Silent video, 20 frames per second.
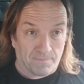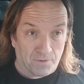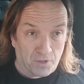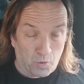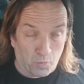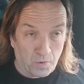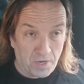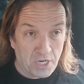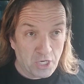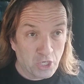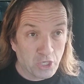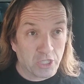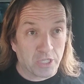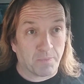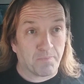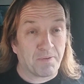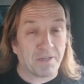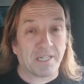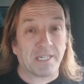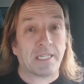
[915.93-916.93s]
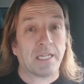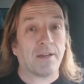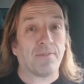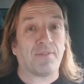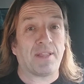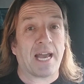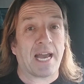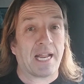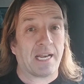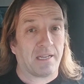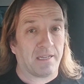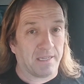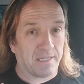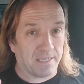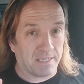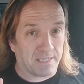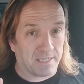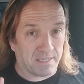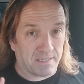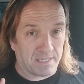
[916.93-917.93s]
reusability of that
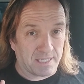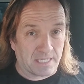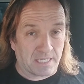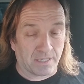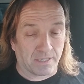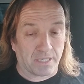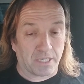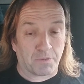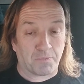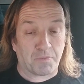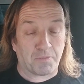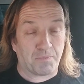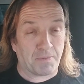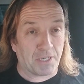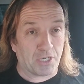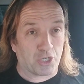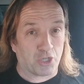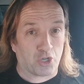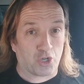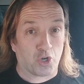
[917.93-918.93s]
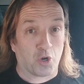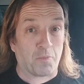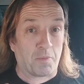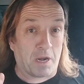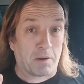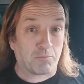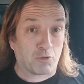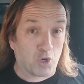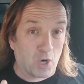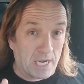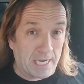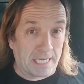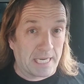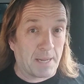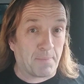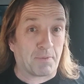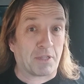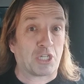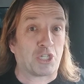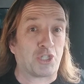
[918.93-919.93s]
is still to be determined. I'm trying to
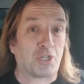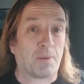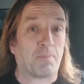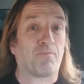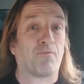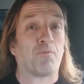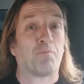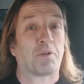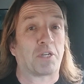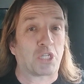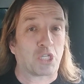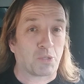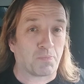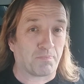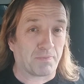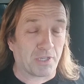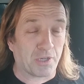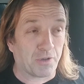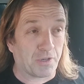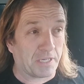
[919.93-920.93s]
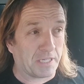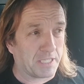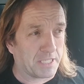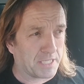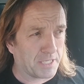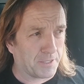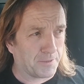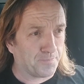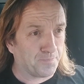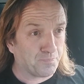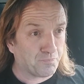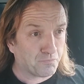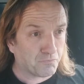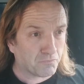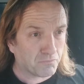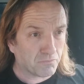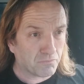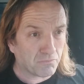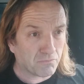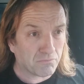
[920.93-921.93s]
keep the ship from exploding, so
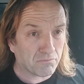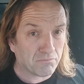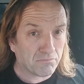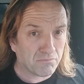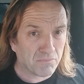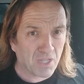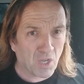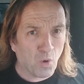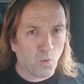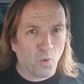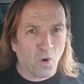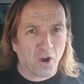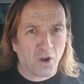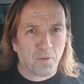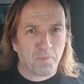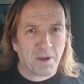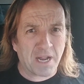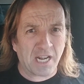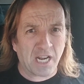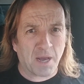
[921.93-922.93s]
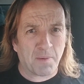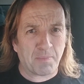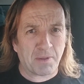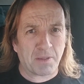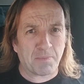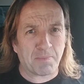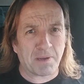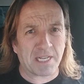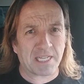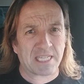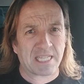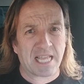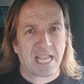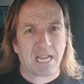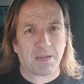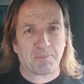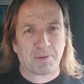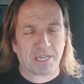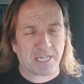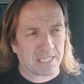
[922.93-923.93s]
water might not be the best
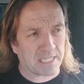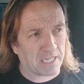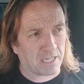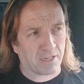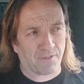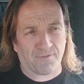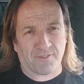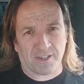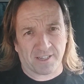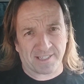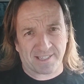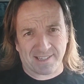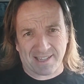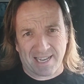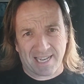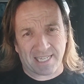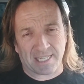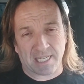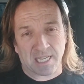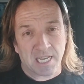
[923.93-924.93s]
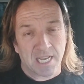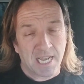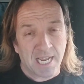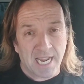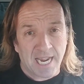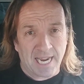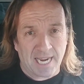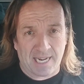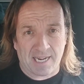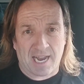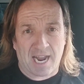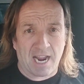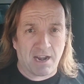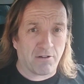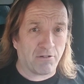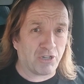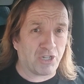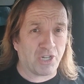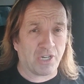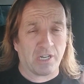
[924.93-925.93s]
thing because it could volatilize into
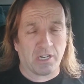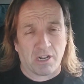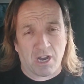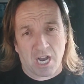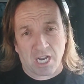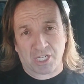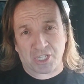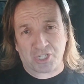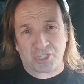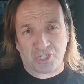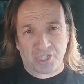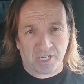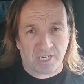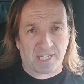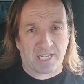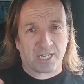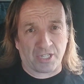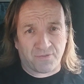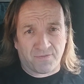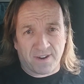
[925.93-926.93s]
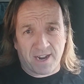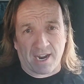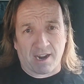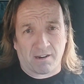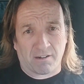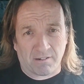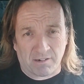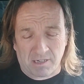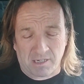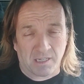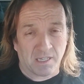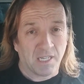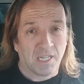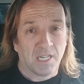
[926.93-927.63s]
hydrogen and oxygen and catch fire. And